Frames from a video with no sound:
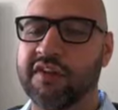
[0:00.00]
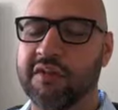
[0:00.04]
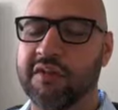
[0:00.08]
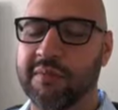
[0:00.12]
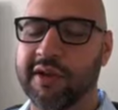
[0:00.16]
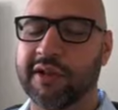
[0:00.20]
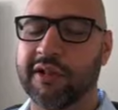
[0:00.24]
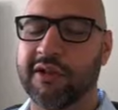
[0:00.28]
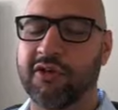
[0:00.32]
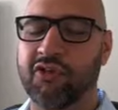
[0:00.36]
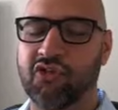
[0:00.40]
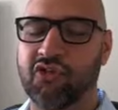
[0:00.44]
it
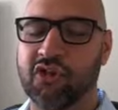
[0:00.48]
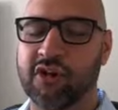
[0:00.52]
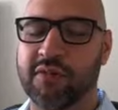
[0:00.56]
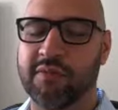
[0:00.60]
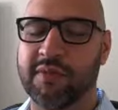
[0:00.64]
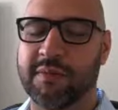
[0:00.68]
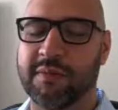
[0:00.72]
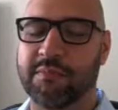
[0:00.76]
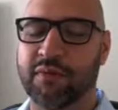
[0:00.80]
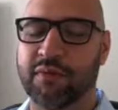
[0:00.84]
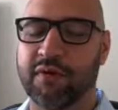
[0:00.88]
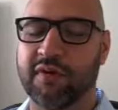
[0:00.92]
needs to be a
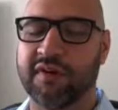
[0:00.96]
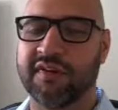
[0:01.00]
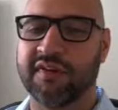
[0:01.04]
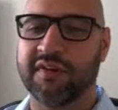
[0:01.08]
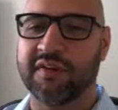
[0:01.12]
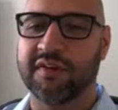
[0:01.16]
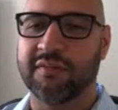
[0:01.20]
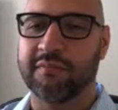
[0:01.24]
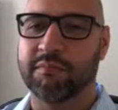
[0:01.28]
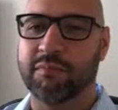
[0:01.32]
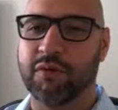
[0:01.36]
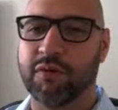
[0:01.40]
legitimate
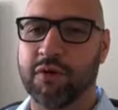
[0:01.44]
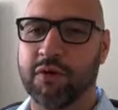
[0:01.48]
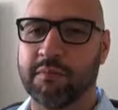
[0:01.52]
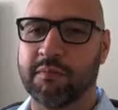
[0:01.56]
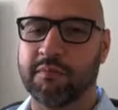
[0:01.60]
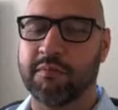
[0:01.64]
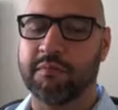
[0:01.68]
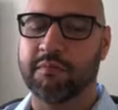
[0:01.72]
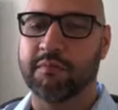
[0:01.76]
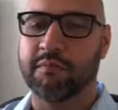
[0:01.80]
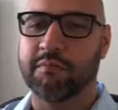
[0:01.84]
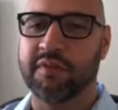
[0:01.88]

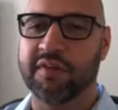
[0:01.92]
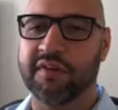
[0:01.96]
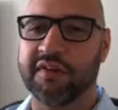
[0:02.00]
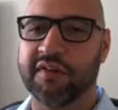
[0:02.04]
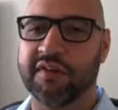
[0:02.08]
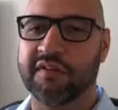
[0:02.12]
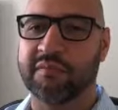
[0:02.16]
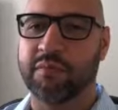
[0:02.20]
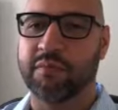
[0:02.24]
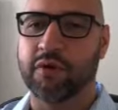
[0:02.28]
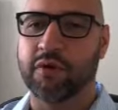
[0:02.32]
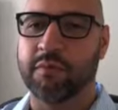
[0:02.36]

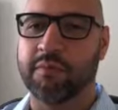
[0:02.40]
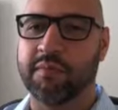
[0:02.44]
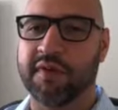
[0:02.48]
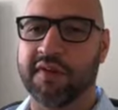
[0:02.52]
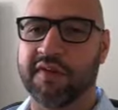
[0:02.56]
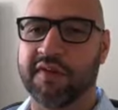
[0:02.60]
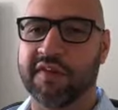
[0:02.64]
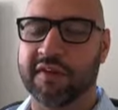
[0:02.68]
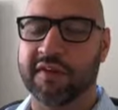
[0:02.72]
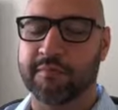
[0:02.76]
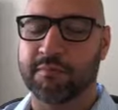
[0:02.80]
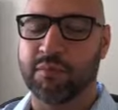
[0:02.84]
business
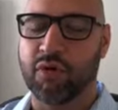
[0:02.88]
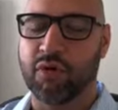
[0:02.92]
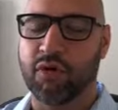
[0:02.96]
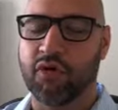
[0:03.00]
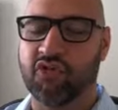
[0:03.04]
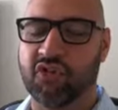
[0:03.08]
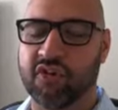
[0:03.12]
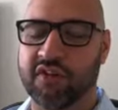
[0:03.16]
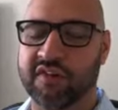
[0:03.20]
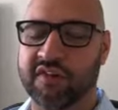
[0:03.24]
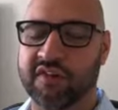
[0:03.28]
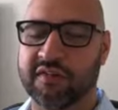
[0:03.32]
purpose and
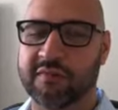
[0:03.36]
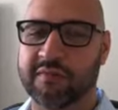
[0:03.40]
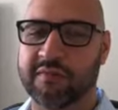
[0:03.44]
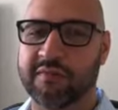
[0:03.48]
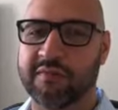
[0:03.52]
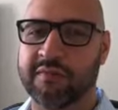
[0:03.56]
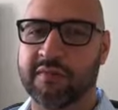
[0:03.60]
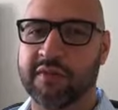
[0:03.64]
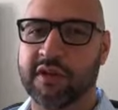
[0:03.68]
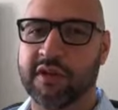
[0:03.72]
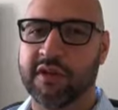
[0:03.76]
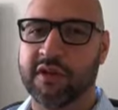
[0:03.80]
purchase
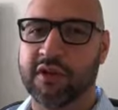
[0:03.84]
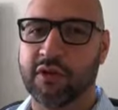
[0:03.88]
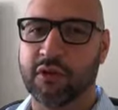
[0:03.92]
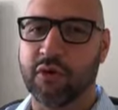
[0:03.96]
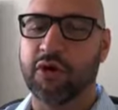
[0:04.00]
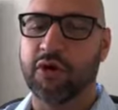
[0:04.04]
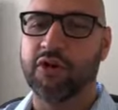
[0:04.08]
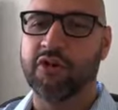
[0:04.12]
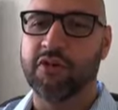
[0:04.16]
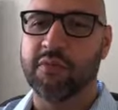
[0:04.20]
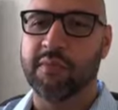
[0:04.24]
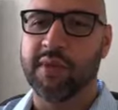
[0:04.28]

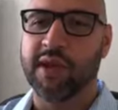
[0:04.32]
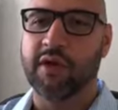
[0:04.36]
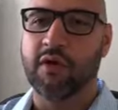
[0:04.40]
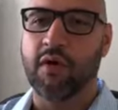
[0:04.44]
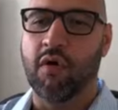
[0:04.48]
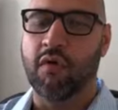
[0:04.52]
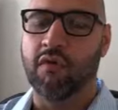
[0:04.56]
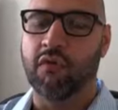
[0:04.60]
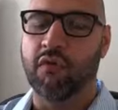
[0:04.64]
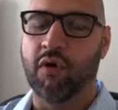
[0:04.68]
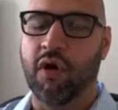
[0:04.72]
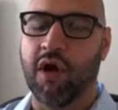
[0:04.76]
in order to
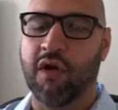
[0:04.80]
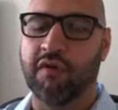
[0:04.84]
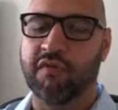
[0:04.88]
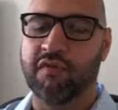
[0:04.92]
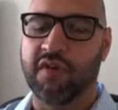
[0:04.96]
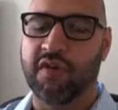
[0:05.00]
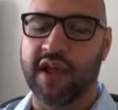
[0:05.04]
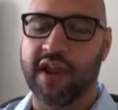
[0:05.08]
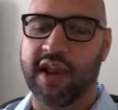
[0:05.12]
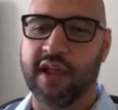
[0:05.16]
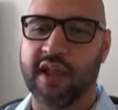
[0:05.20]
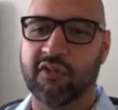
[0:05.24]
make
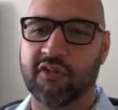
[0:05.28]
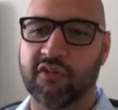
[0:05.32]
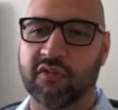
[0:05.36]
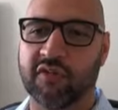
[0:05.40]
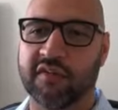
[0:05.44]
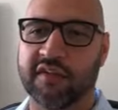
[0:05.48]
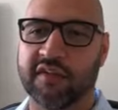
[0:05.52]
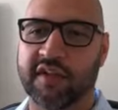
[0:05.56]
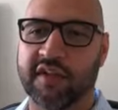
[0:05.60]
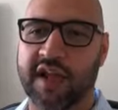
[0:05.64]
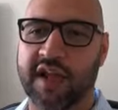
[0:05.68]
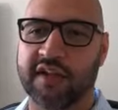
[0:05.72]
overall
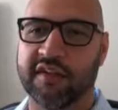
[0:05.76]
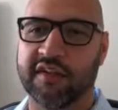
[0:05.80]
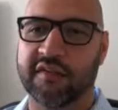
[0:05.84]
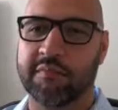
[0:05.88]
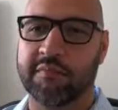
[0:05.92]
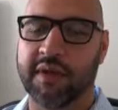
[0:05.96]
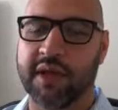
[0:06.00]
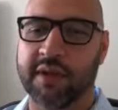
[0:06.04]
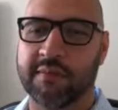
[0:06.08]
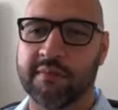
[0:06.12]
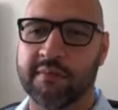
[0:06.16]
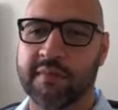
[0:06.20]
financial
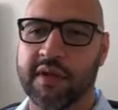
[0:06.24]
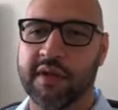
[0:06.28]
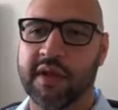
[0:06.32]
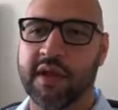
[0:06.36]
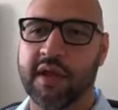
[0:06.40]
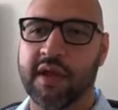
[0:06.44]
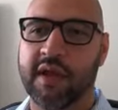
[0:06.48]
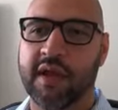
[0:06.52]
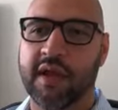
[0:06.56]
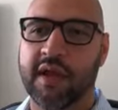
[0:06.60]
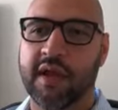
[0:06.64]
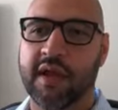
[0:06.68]
sense. But
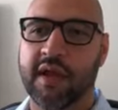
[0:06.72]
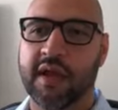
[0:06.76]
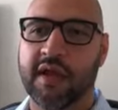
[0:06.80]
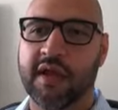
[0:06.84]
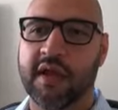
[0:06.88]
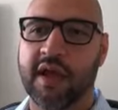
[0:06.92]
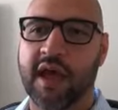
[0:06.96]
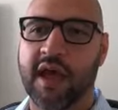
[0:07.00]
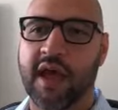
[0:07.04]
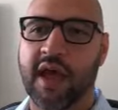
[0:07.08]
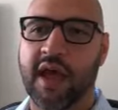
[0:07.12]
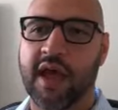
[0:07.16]

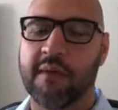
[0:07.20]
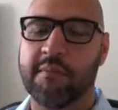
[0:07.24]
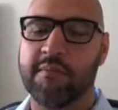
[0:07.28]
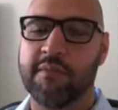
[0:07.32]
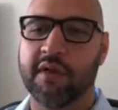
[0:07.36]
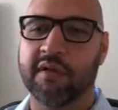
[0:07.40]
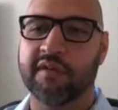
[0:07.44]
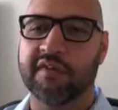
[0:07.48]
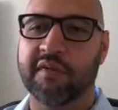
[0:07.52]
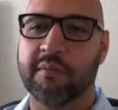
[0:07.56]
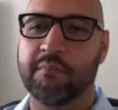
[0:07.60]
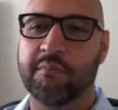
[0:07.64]

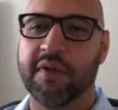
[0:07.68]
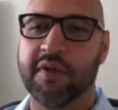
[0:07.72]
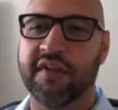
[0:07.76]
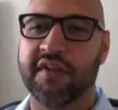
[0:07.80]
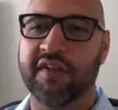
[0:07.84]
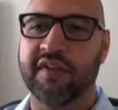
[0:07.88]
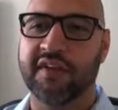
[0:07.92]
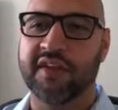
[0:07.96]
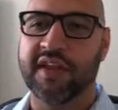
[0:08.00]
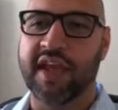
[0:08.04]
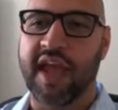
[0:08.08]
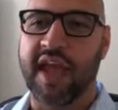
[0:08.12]

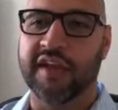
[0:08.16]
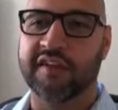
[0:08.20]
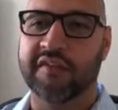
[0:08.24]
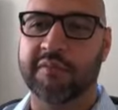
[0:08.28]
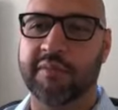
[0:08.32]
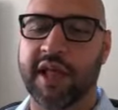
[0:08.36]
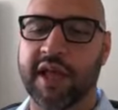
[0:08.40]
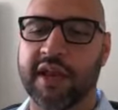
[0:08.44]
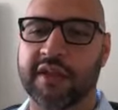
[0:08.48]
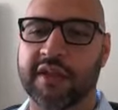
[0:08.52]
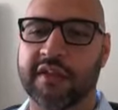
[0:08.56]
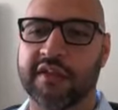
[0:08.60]
some basic
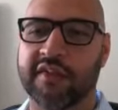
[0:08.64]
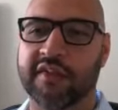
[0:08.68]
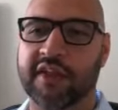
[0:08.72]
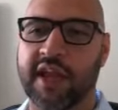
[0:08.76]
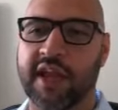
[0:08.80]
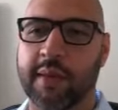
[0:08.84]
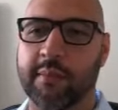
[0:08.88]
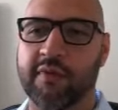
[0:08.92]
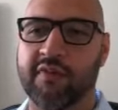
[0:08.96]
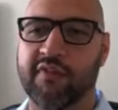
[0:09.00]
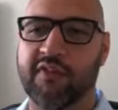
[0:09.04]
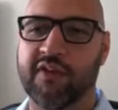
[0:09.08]
tax planning
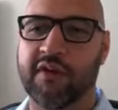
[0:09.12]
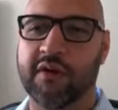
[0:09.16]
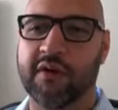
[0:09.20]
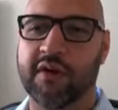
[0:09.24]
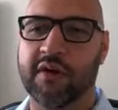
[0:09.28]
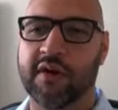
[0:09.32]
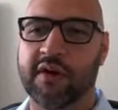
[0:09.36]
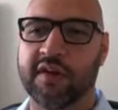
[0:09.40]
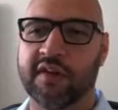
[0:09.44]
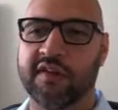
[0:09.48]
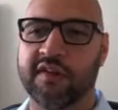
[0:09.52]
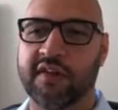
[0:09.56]
this time of
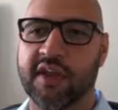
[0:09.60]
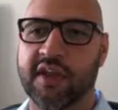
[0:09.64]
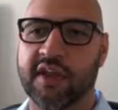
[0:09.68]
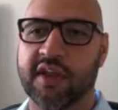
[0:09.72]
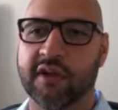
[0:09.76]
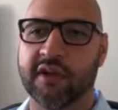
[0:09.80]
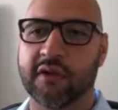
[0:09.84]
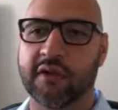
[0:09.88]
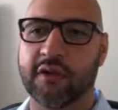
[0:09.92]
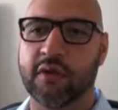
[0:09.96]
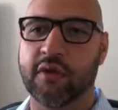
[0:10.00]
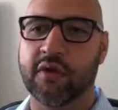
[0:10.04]
year is
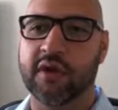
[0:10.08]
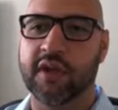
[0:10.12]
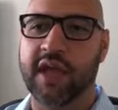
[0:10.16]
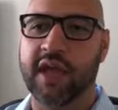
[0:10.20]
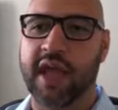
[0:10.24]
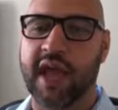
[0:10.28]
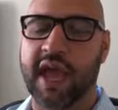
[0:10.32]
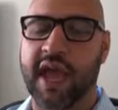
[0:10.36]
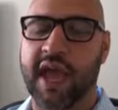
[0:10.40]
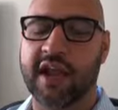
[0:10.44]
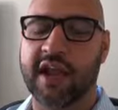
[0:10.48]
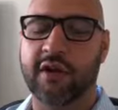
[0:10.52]
taking a
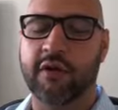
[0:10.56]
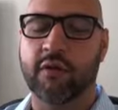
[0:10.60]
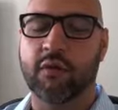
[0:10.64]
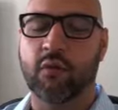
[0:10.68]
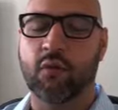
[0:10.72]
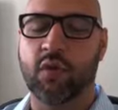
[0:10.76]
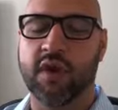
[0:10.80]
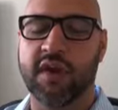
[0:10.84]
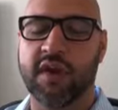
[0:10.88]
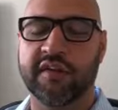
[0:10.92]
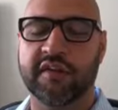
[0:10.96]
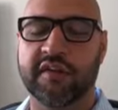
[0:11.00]
look
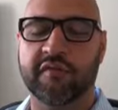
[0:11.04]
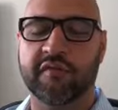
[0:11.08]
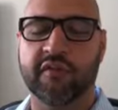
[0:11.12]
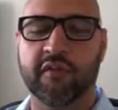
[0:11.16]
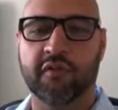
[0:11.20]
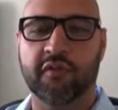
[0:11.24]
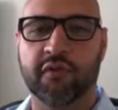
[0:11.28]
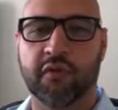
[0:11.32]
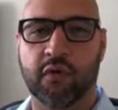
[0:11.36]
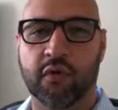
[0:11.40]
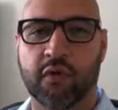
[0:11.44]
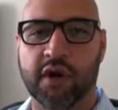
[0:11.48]
at ways
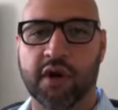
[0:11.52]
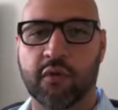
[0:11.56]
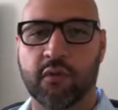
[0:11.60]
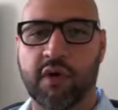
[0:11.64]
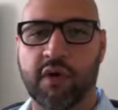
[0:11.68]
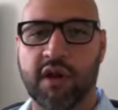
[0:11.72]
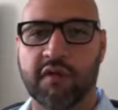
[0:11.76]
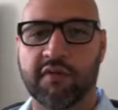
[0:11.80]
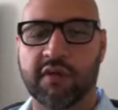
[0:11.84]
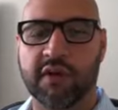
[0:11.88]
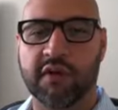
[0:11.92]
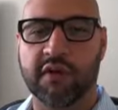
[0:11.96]
of
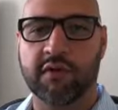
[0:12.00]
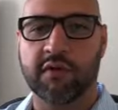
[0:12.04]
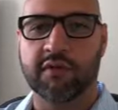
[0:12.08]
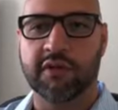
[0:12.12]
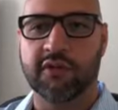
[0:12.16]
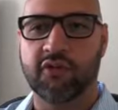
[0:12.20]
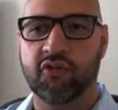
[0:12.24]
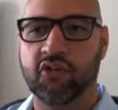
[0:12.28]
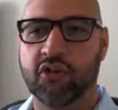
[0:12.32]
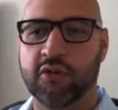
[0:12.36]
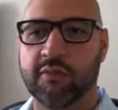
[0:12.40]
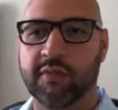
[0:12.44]
deferring
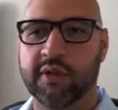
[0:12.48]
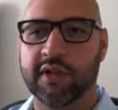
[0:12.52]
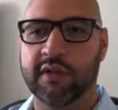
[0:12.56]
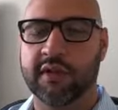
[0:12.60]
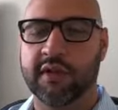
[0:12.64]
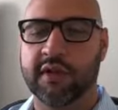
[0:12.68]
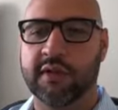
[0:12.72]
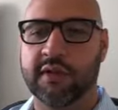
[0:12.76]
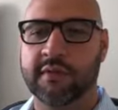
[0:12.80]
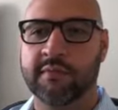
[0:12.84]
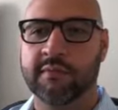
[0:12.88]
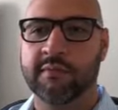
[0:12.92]
revenue
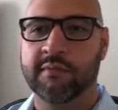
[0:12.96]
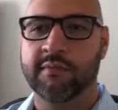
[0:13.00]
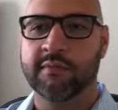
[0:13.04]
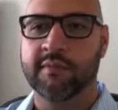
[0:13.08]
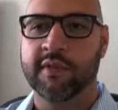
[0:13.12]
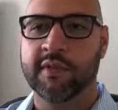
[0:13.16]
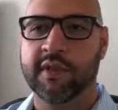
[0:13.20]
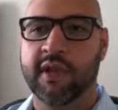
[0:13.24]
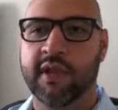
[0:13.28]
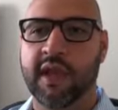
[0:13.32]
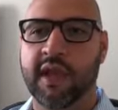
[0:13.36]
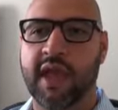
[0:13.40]
legitimately
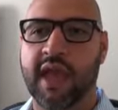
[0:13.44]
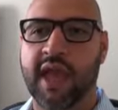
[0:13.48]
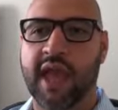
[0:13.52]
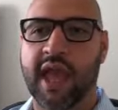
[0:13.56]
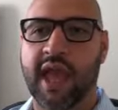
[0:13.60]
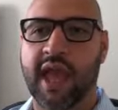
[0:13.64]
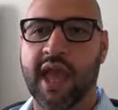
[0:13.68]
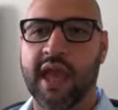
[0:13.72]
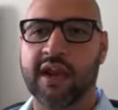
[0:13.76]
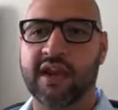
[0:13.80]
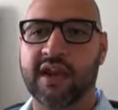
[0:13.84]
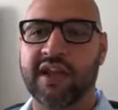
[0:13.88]

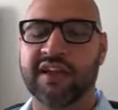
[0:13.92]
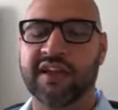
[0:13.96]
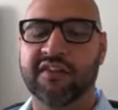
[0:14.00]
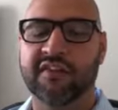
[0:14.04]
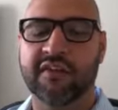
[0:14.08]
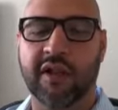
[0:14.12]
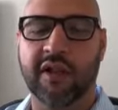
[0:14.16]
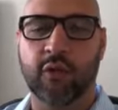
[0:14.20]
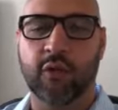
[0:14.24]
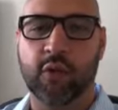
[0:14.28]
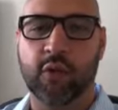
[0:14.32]
and